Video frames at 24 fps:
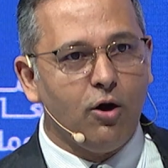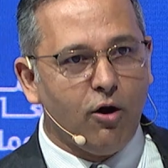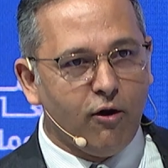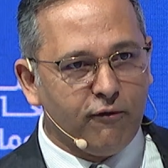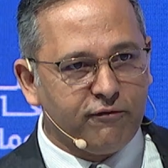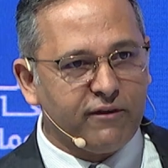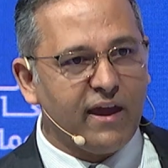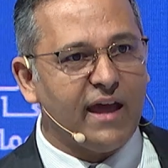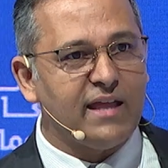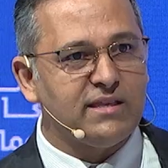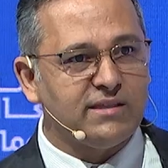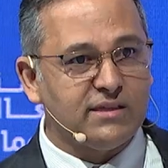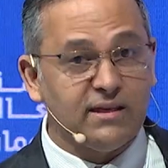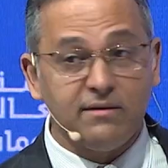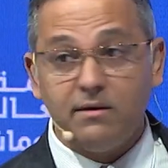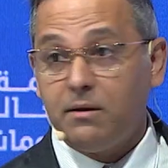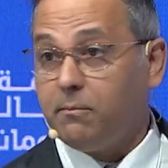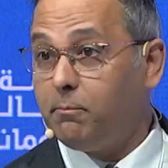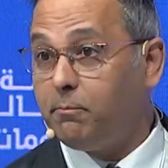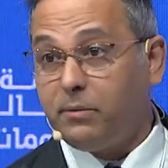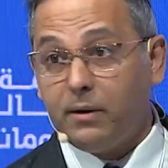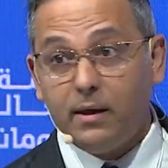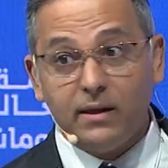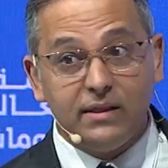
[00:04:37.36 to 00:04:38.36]
of cancer.
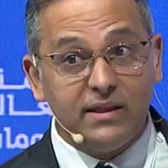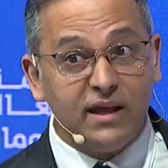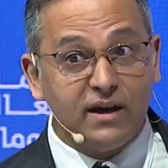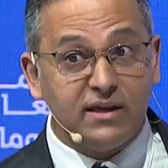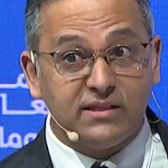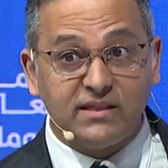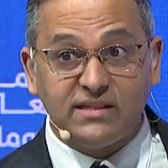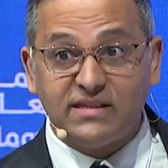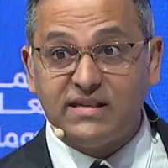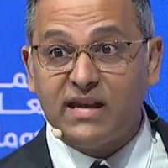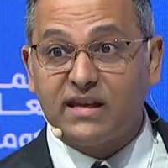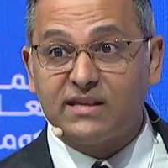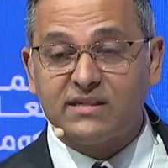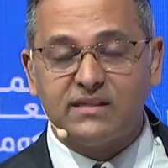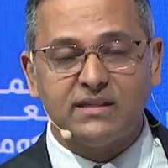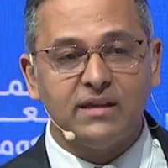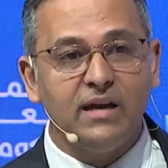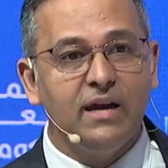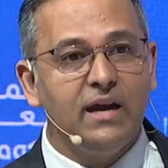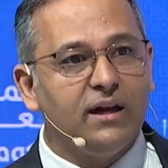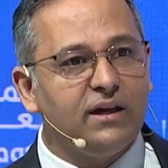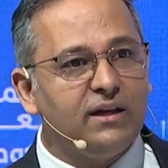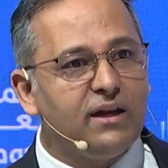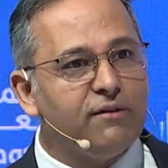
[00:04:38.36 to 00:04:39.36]
There are 6
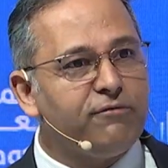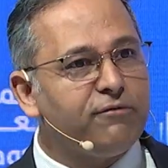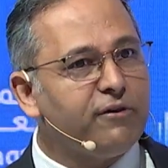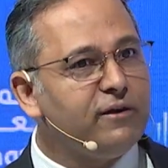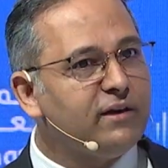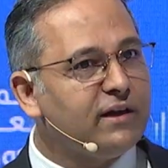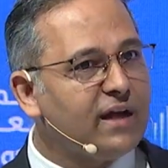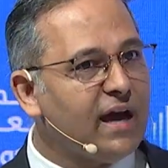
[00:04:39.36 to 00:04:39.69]
different